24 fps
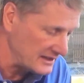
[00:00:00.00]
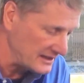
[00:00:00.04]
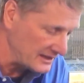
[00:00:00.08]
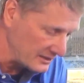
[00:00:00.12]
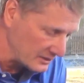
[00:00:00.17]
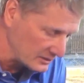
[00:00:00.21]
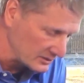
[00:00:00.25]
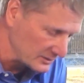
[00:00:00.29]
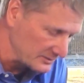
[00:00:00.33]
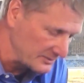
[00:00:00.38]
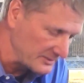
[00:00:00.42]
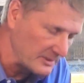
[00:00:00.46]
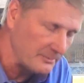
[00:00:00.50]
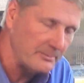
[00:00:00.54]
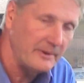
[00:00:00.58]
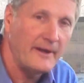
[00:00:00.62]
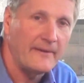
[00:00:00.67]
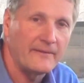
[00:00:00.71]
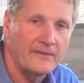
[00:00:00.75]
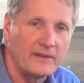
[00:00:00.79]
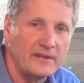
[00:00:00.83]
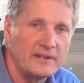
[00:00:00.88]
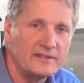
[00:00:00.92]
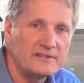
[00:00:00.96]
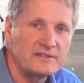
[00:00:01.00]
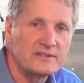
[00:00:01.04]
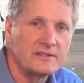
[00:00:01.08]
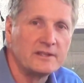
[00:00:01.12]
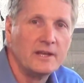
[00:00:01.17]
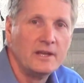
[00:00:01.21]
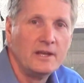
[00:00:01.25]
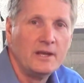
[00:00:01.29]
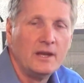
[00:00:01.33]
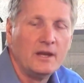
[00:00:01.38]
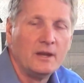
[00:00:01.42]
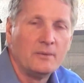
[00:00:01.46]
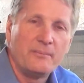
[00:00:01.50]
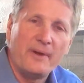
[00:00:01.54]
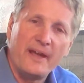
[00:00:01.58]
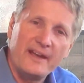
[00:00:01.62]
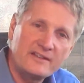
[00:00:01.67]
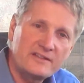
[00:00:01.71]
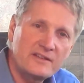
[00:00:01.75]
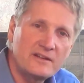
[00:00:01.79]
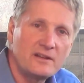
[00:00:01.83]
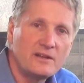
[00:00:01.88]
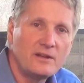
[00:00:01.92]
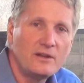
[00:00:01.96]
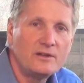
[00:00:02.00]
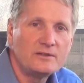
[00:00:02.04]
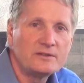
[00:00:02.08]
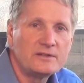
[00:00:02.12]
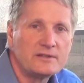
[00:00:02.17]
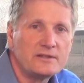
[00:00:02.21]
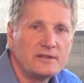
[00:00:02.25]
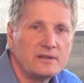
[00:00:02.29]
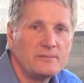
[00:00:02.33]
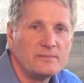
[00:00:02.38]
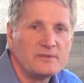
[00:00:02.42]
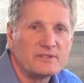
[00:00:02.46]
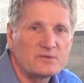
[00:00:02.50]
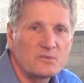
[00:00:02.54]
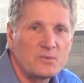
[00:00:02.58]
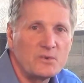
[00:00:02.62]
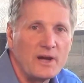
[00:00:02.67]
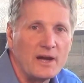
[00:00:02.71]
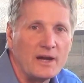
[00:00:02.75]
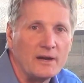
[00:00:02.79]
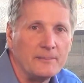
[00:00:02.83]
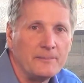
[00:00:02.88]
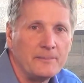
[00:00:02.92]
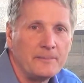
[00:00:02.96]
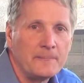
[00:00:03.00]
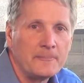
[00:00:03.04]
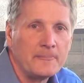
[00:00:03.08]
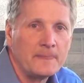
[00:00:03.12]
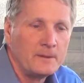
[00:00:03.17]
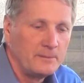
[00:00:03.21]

to hear a little bit about this, pass it along to them as well.